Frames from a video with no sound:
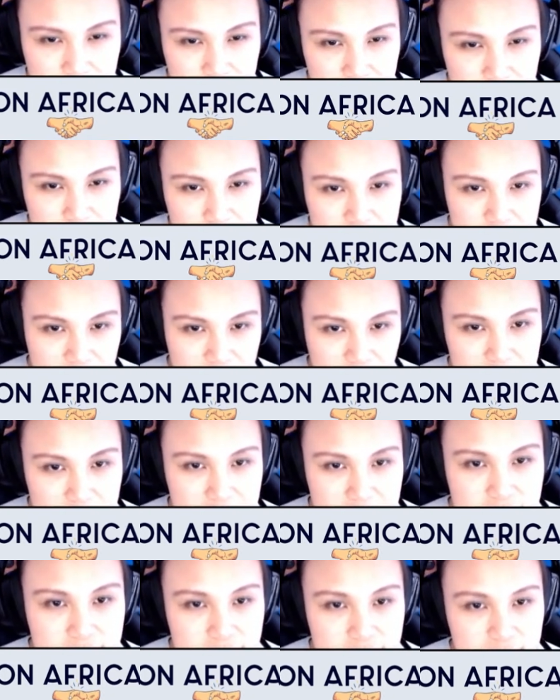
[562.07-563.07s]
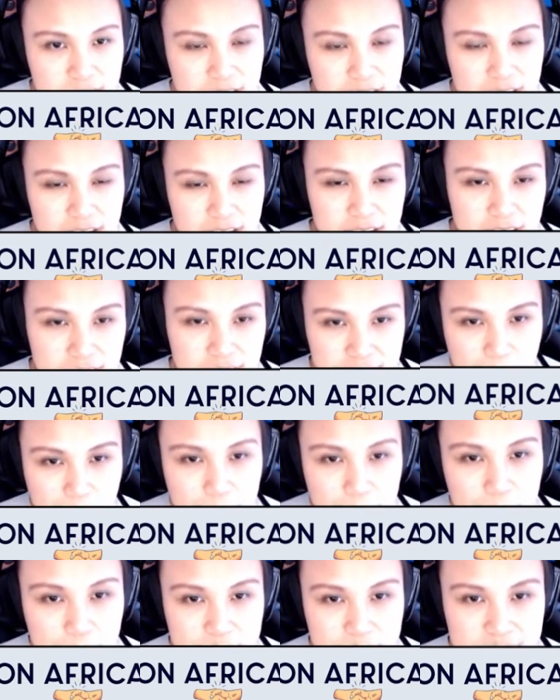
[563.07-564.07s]
For this case, the
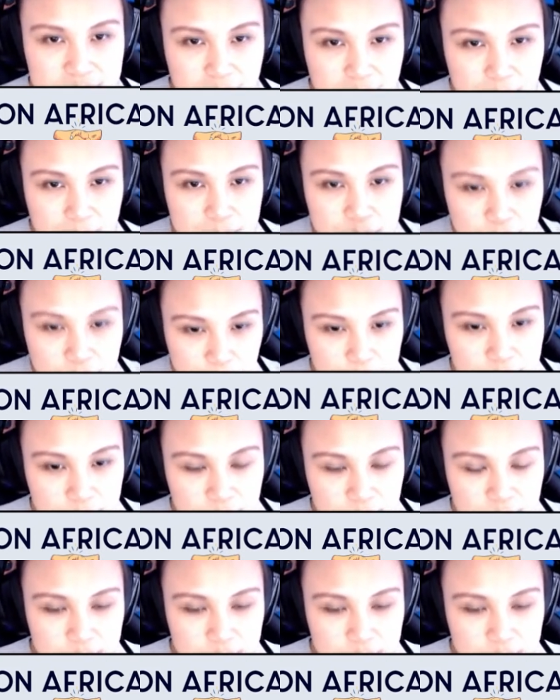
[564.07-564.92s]
example is setup tools.